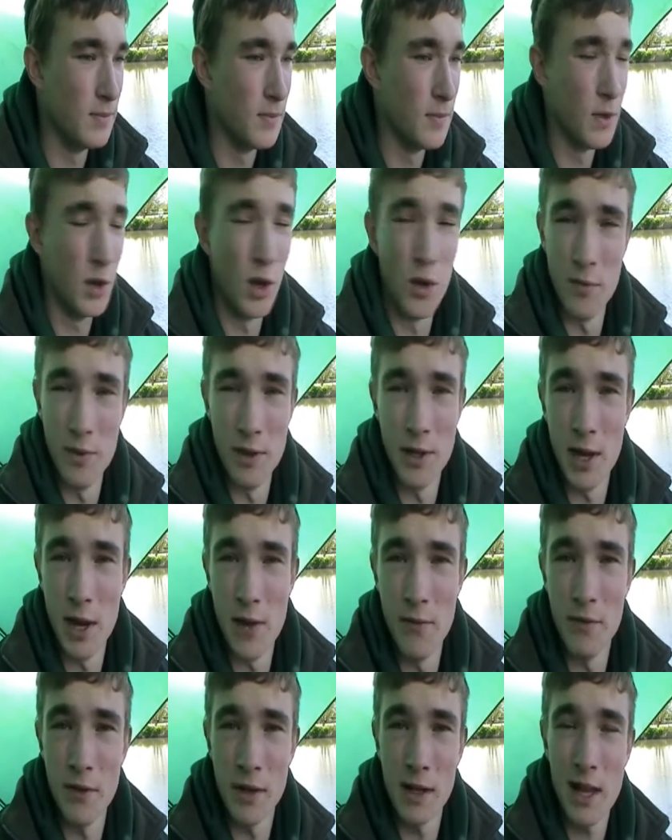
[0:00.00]
We're not really
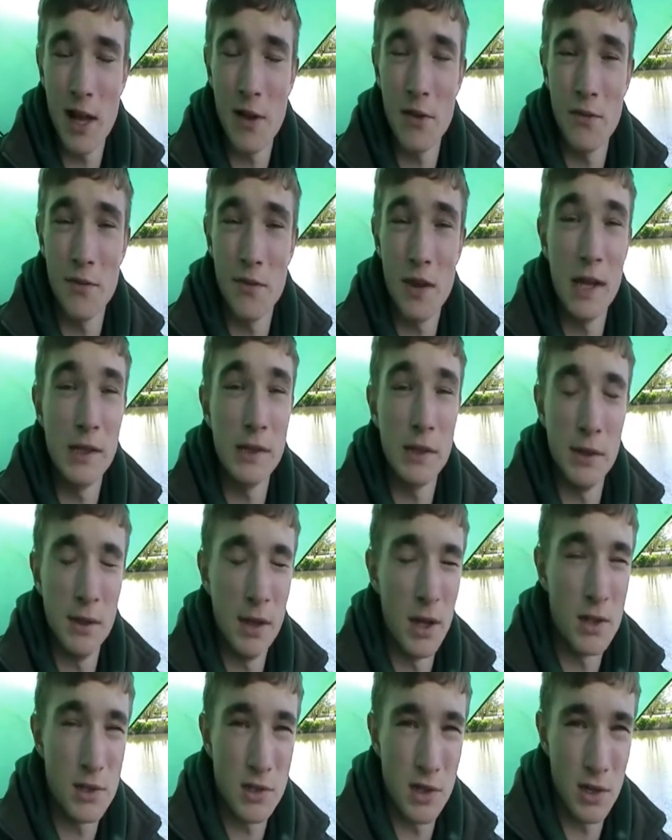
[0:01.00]
going for the cloud effect that
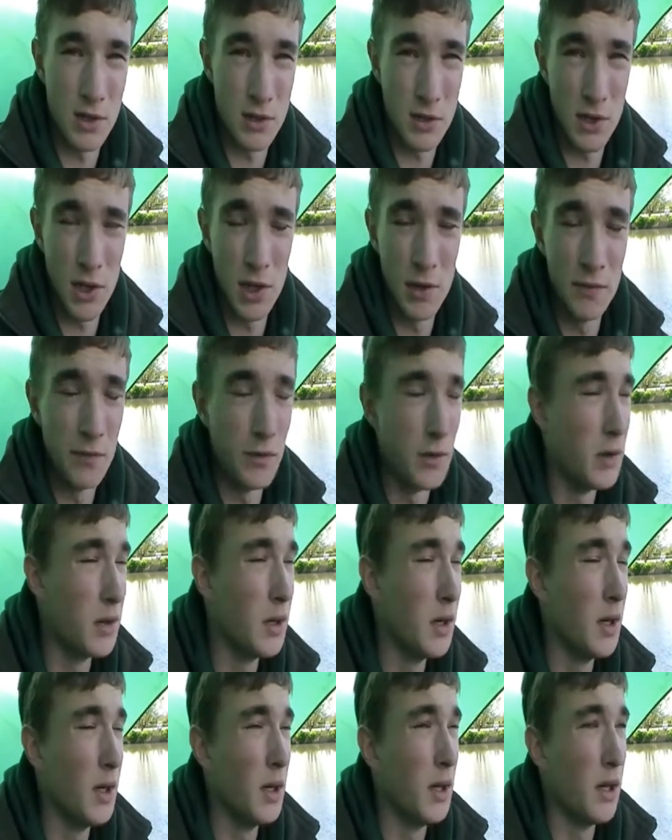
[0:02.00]
nut sludge is known for,
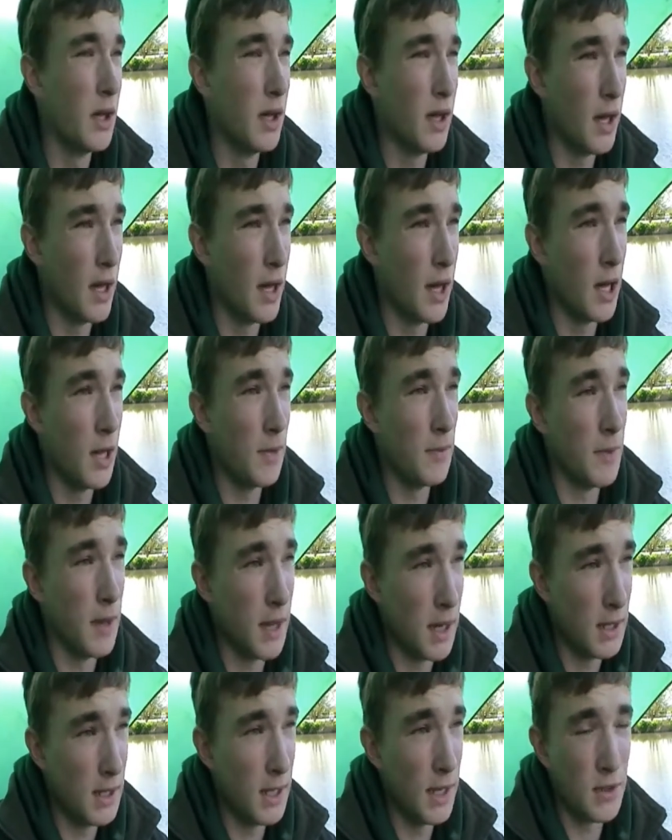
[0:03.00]

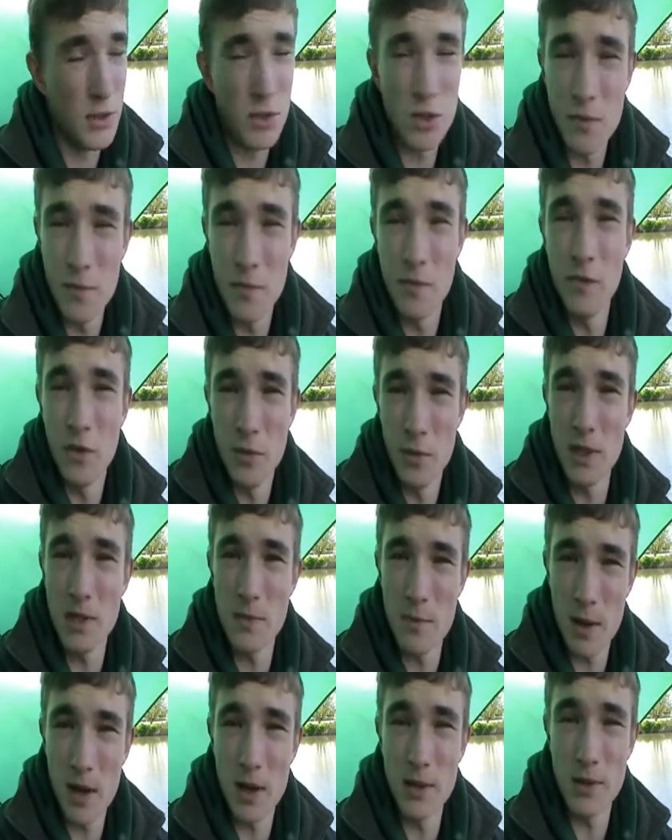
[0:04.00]
and yeah, just a few bits
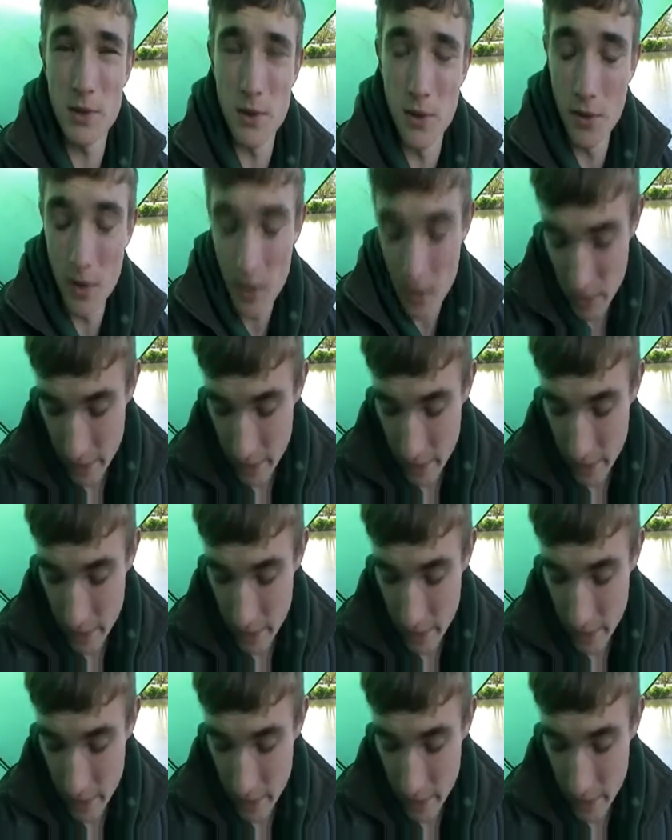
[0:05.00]
of particle.